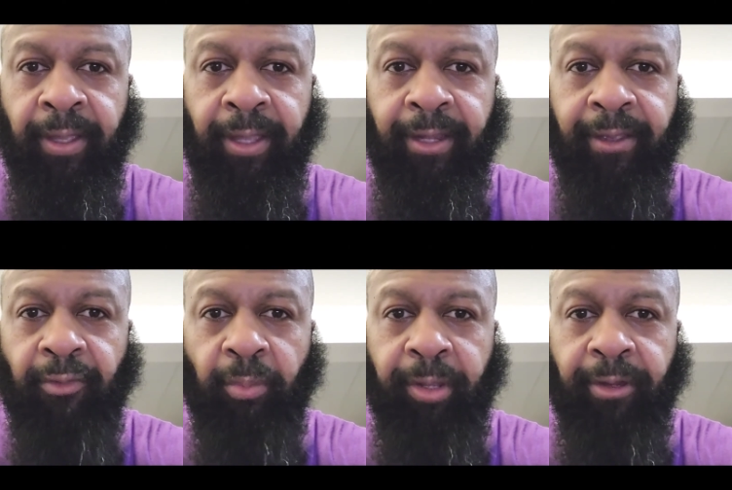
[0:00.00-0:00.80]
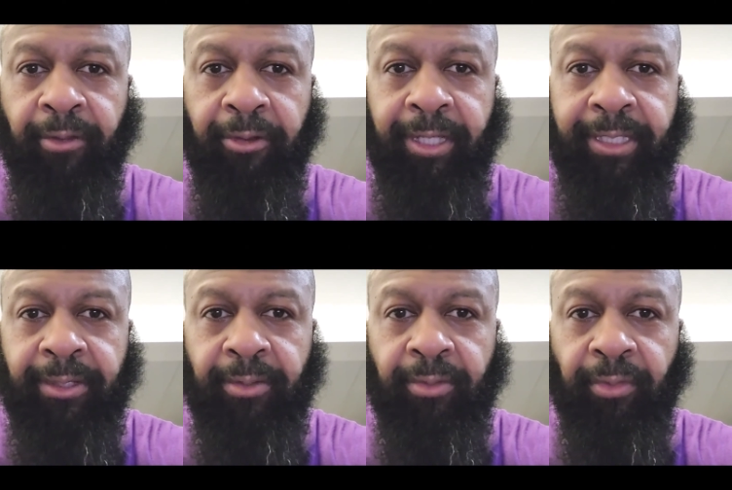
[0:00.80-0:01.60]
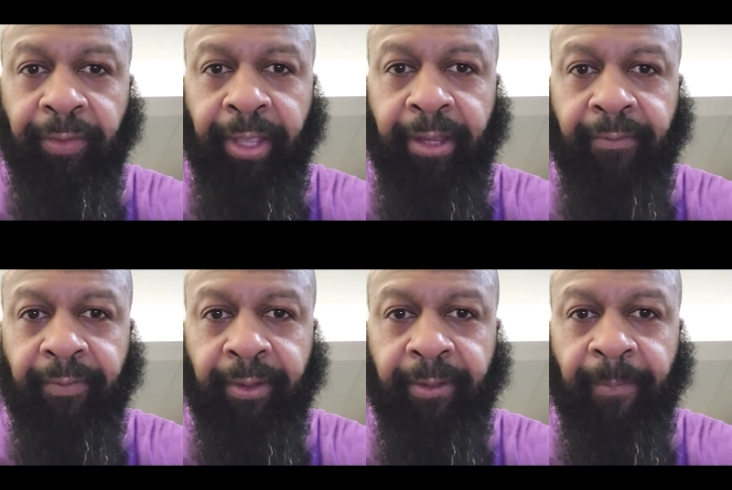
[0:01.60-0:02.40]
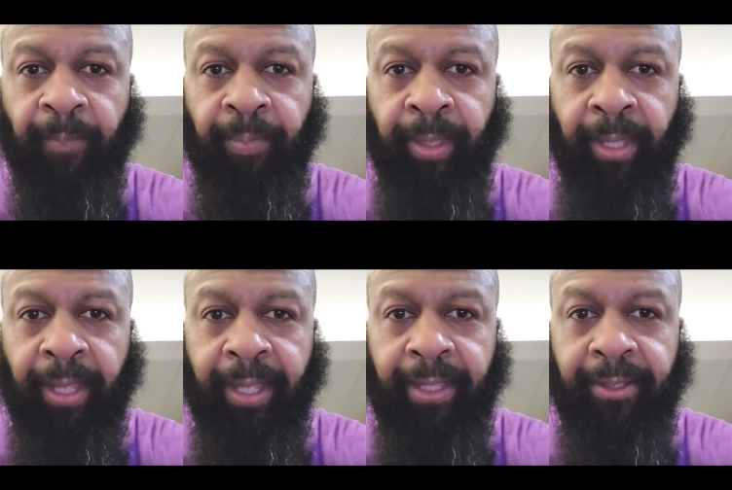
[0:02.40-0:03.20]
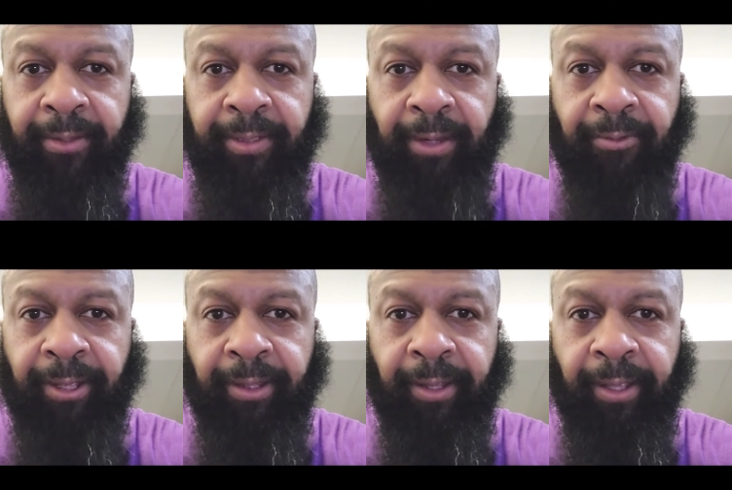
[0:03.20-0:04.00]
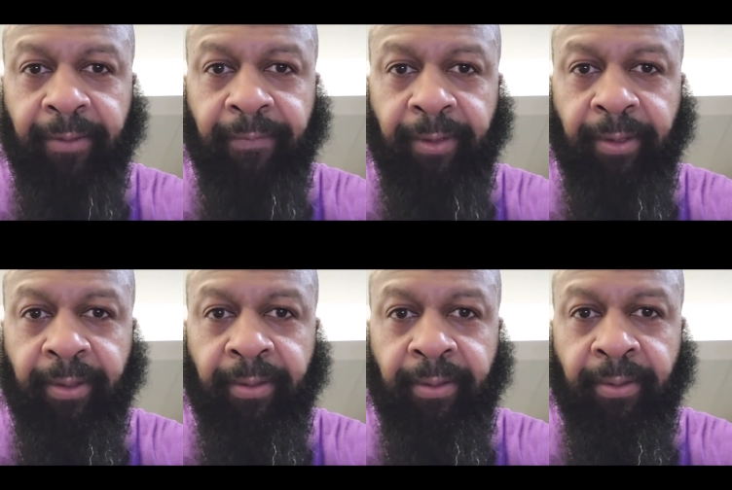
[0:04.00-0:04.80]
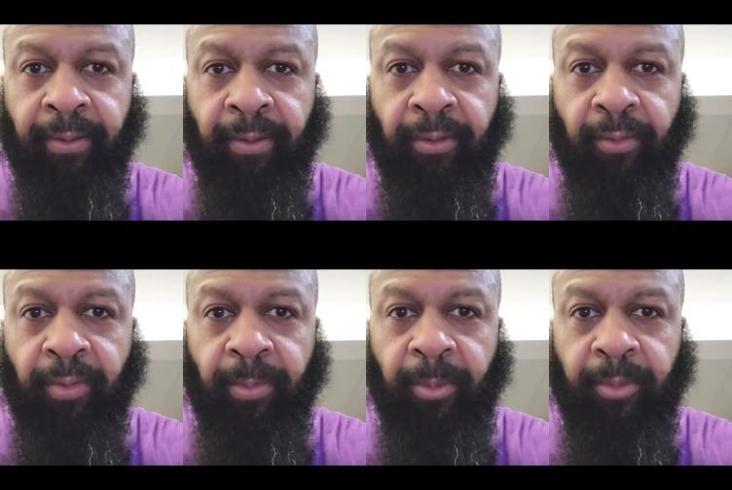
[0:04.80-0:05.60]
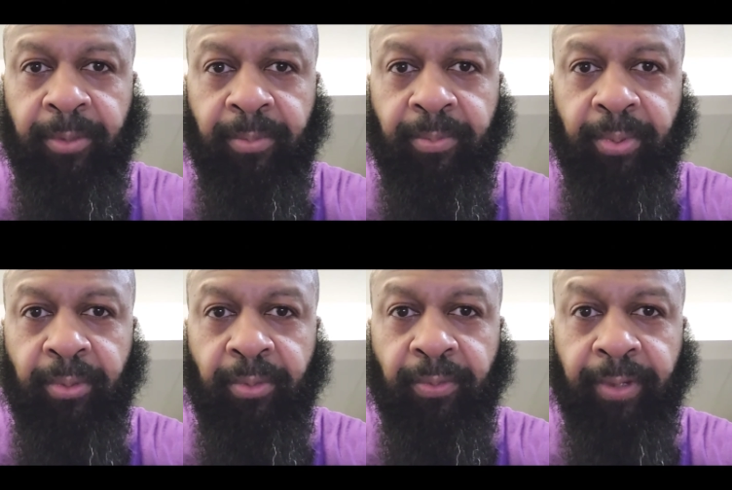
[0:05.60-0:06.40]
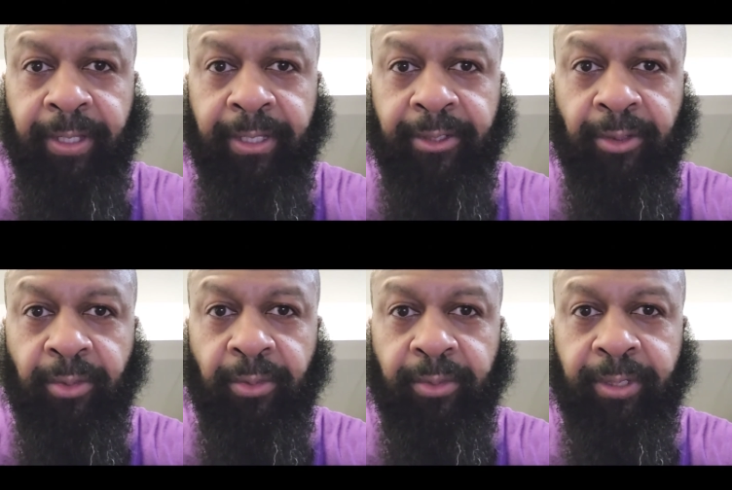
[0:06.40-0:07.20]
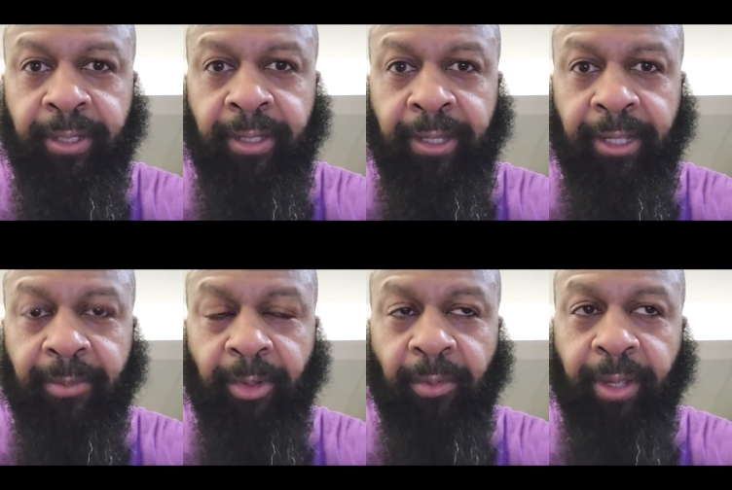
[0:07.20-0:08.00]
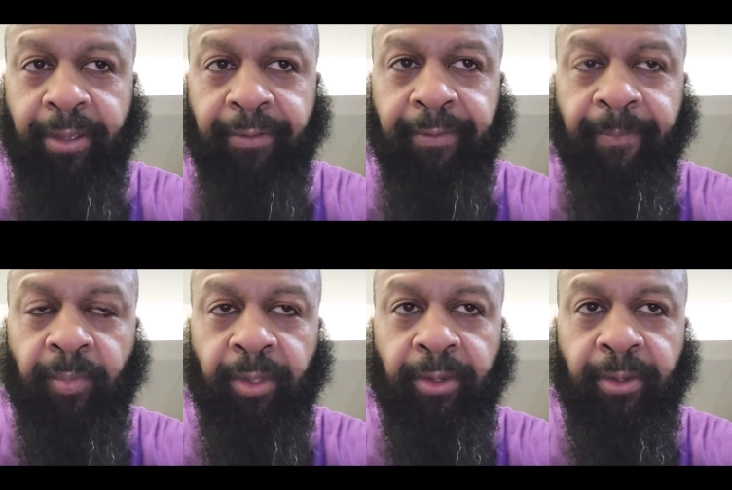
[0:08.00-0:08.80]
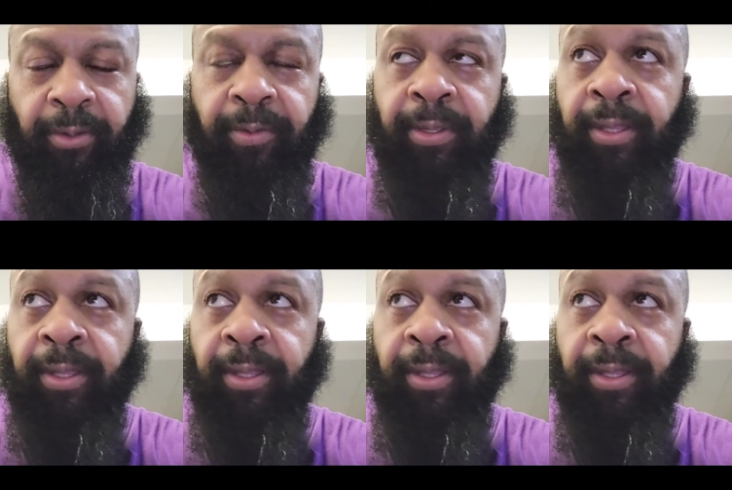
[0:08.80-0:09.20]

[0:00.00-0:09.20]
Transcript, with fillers: I've never been a crazy huge fan of high heels. I'd rather have a woman with some beautiful ass toes like my wife, you know,